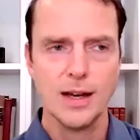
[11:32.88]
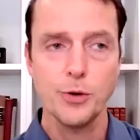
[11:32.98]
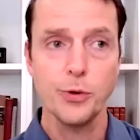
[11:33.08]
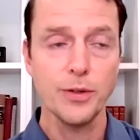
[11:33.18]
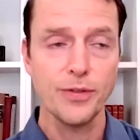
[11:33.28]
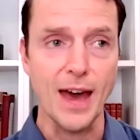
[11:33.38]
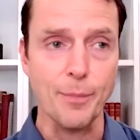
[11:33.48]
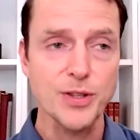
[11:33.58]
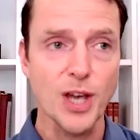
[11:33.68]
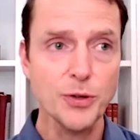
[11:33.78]
i agree with
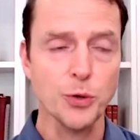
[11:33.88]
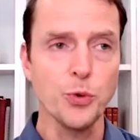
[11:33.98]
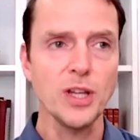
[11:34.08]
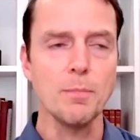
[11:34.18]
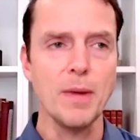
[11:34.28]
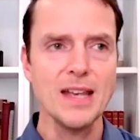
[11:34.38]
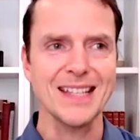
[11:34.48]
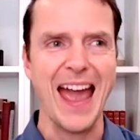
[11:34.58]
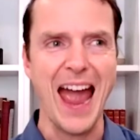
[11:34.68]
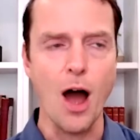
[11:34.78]
that but it's also really
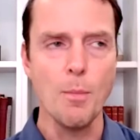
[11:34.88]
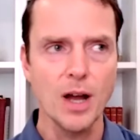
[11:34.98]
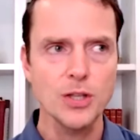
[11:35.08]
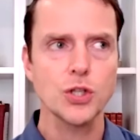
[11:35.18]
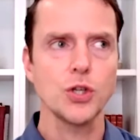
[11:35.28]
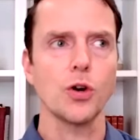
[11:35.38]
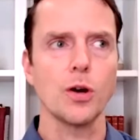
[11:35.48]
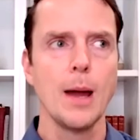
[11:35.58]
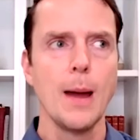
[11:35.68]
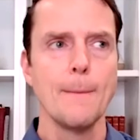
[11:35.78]
amazing how much
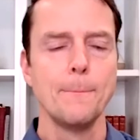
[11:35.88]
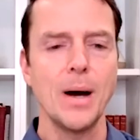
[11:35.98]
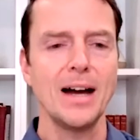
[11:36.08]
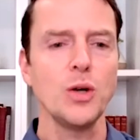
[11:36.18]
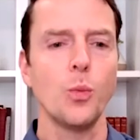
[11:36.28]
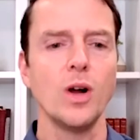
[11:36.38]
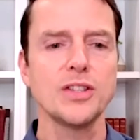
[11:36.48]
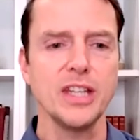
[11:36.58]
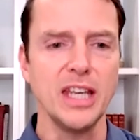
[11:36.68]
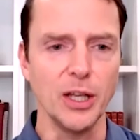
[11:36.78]
you're body
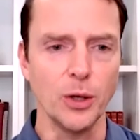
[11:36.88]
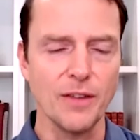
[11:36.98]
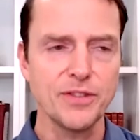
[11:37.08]
wants to heal.